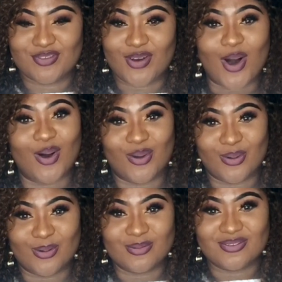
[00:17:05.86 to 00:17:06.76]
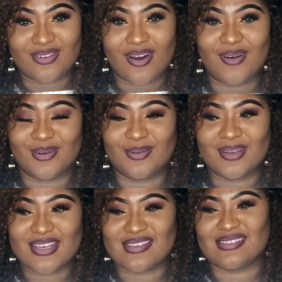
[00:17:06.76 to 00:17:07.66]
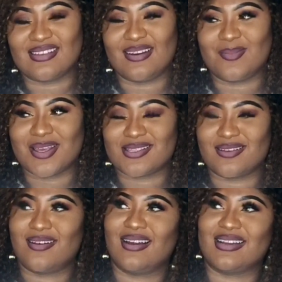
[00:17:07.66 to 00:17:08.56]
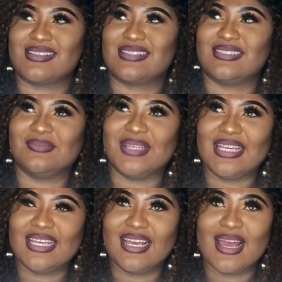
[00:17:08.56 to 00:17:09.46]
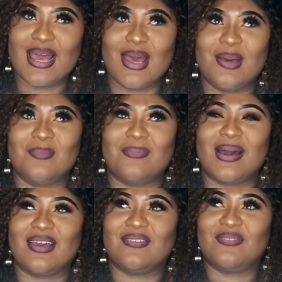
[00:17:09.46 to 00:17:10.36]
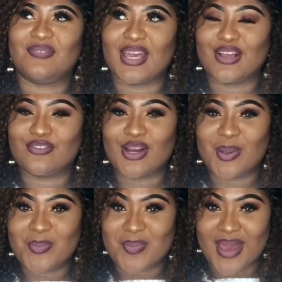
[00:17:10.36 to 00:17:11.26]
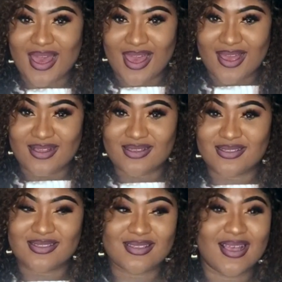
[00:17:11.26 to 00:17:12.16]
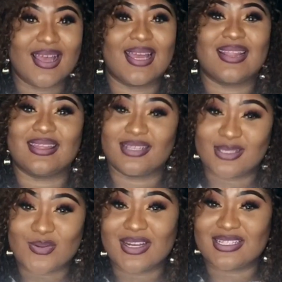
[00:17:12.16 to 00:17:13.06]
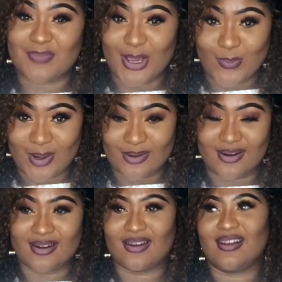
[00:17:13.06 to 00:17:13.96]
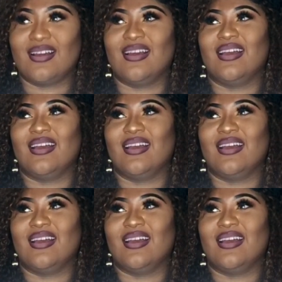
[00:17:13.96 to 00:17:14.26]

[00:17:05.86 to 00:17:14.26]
Franco. Franco is an amazing artist to me. My favorite bands, this one is by order.